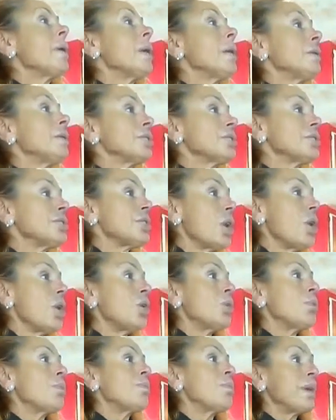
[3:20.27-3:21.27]
So,
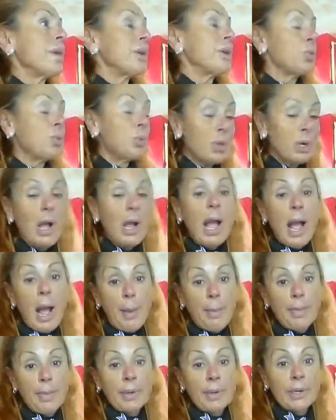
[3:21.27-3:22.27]
but it will
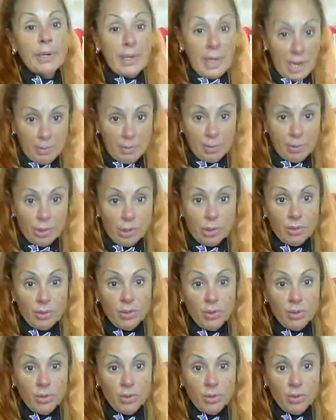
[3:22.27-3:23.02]
happen in April.